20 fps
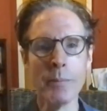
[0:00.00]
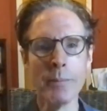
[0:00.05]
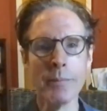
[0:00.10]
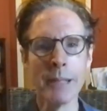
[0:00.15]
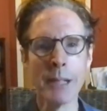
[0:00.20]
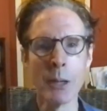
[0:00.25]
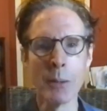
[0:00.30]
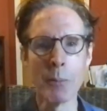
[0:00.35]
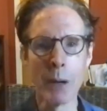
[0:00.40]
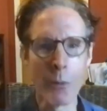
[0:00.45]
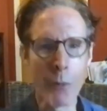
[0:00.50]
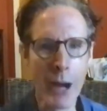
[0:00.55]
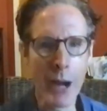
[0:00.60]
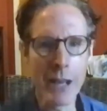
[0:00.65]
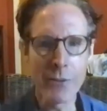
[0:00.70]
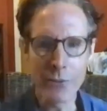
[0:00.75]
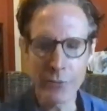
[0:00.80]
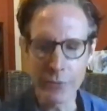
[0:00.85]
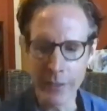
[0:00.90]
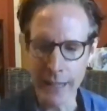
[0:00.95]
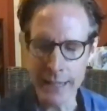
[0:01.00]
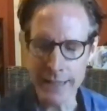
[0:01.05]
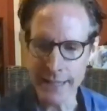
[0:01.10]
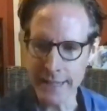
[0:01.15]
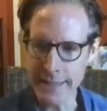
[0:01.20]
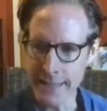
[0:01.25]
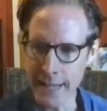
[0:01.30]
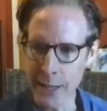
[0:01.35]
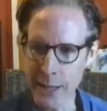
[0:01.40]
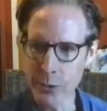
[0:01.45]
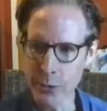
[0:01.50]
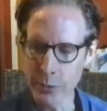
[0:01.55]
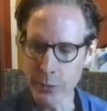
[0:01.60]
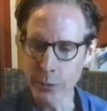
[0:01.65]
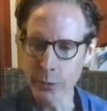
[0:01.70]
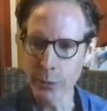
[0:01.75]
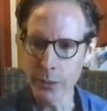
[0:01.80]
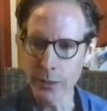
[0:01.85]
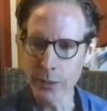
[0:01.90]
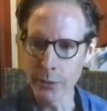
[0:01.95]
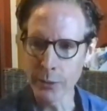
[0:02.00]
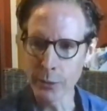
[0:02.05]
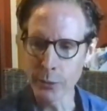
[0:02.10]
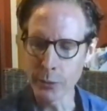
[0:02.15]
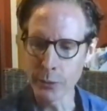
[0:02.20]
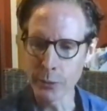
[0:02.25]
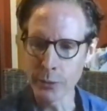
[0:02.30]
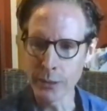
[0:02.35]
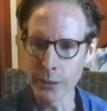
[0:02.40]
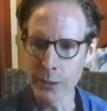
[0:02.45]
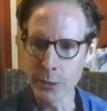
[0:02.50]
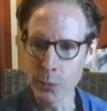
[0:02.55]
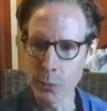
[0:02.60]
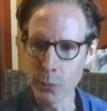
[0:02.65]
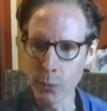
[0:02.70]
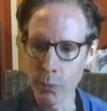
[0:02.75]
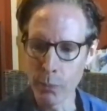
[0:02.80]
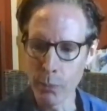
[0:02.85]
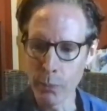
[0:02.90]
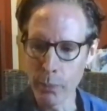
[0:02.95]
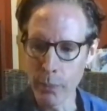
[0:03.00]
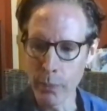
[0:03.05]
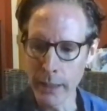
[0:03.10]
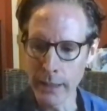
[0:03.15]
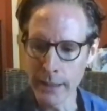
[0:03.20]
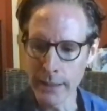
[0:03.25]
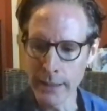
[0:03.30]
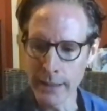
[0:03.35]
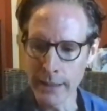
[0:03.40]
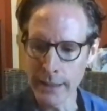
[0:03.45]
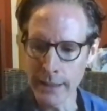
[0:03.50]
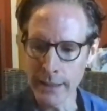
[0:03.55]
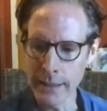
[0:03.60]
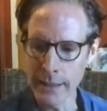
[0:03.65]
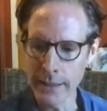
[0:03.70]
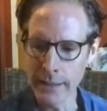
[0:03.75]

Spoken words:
wife, as I say, who has been in the